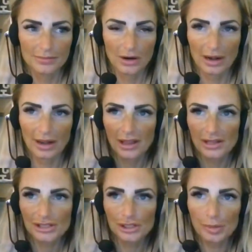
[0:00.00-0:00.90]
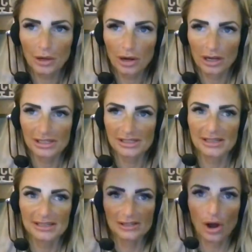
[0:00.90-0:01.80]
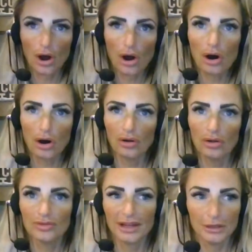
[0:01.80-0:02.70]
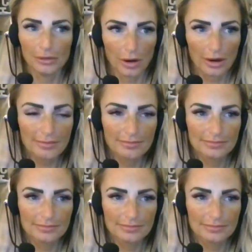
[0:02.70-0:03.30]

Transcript: All right. Super consciousness is all that you are.